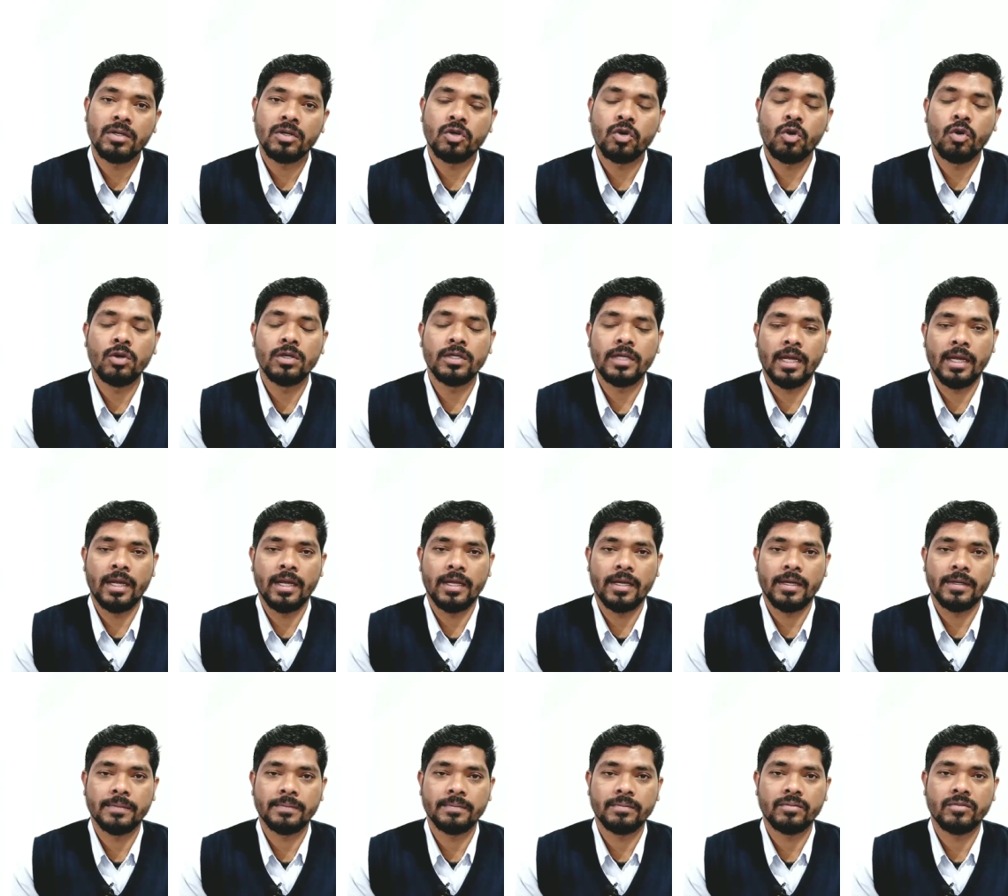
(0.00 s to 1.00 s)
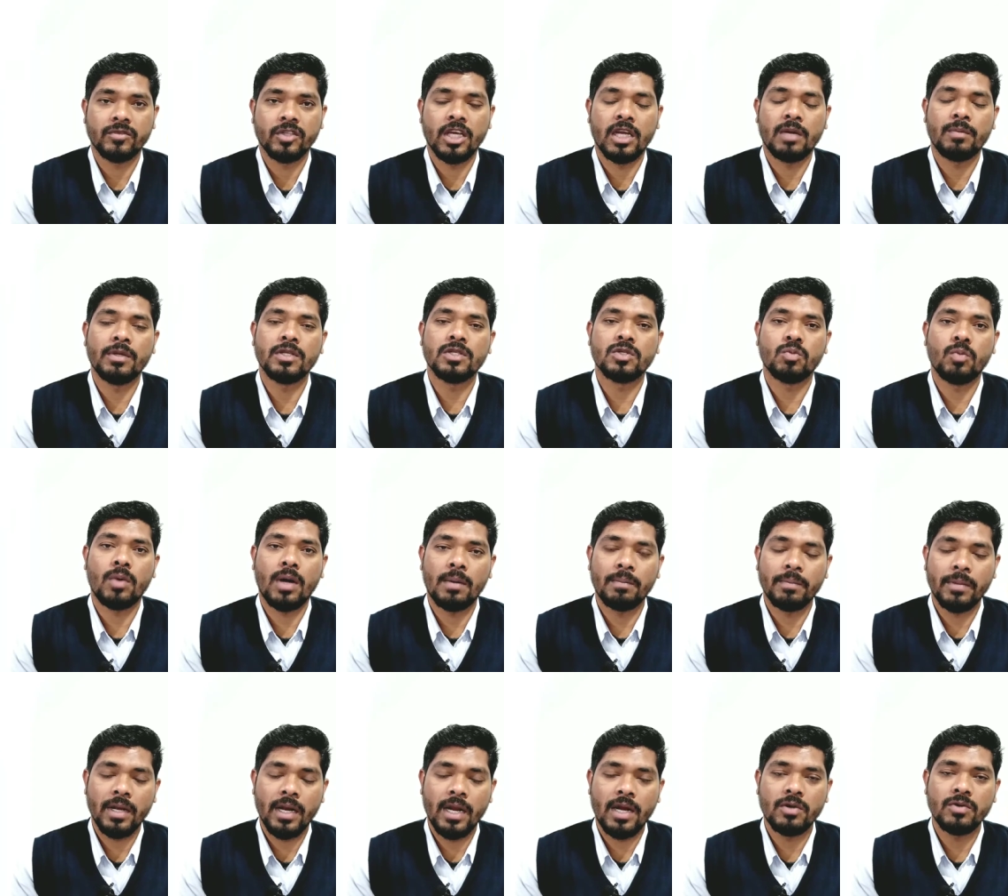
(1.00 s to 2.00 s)
cold air that means
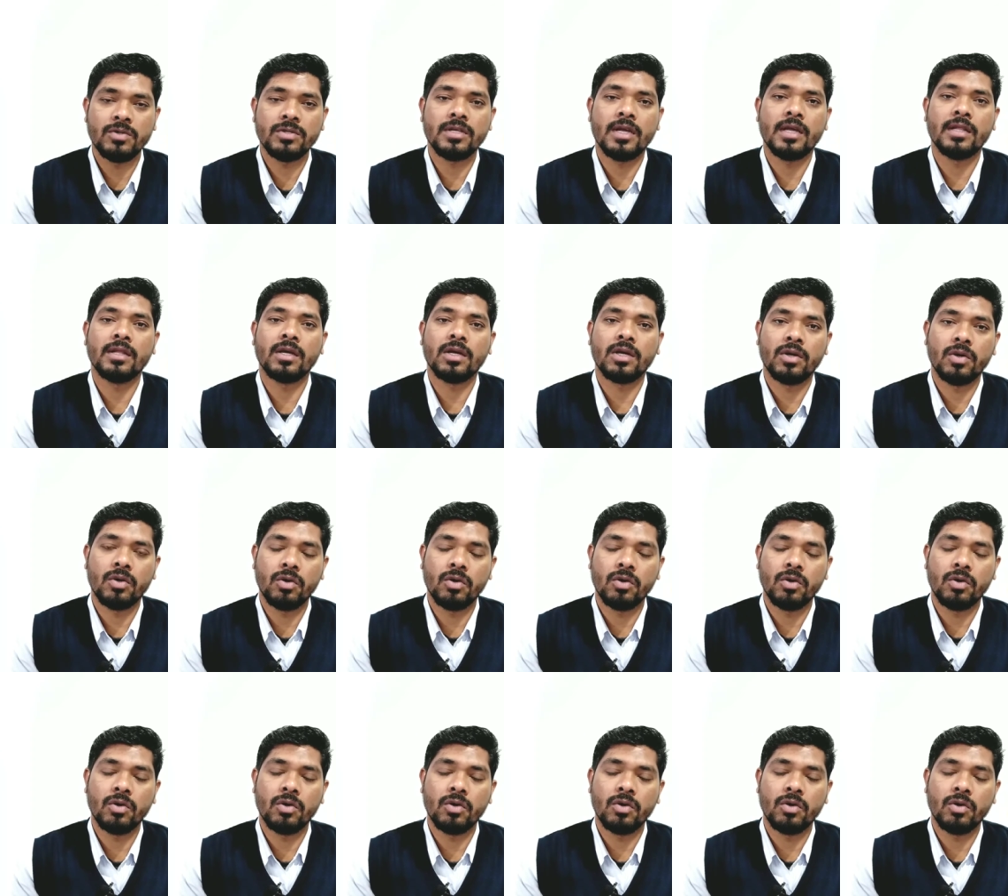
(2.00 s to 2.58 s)
warm clouds and the